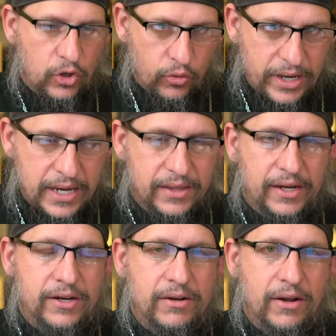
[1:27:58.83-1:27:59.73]
Greek.
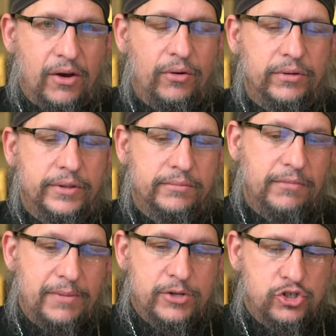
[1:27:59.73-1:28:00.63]
They didn't know
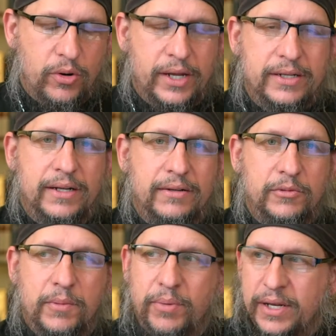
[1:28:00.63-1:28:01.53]
maybe Schuon did a
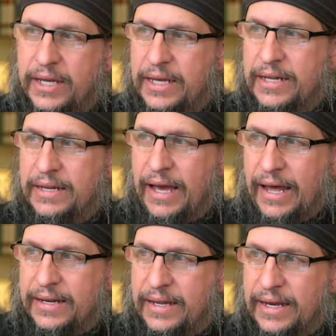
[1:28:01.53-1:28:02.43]
little bit, but
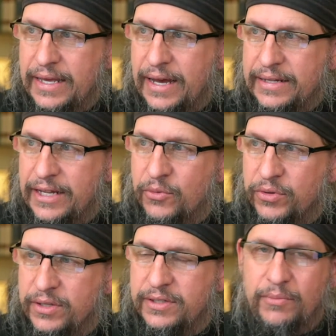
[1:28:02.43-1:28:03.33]
not any contact
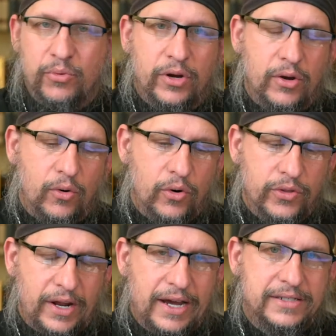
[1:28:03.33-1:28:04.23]
with contemporary
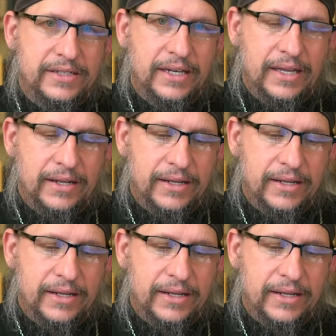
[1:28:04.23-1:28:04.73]
orthodoxy and